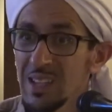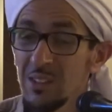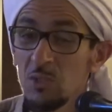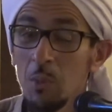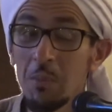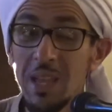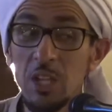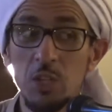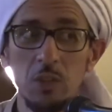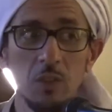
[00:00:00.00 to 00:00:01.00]
It is a
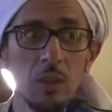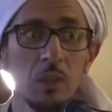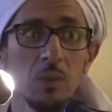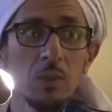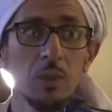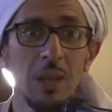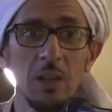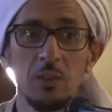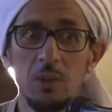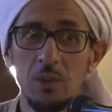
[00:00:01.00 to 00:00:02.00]
major sin to not
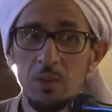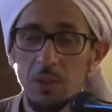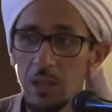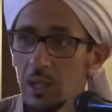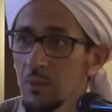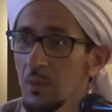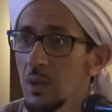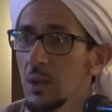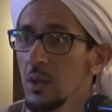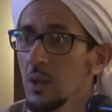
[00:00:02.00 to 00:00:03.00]
answer the salam
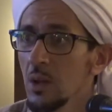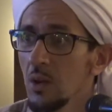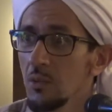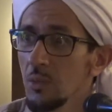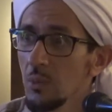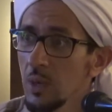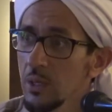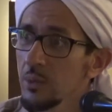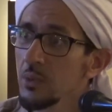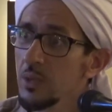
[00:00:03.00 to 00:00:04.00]
of the
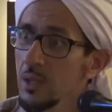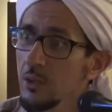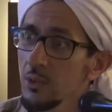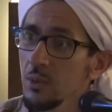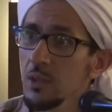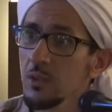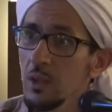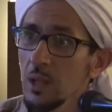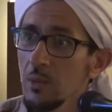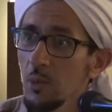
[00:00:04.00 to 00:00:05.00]
one who tells you
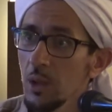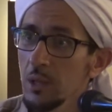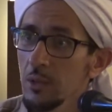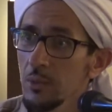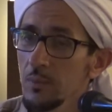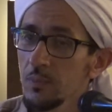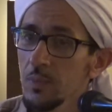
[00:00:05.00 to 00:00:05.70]
assalamu alaykum.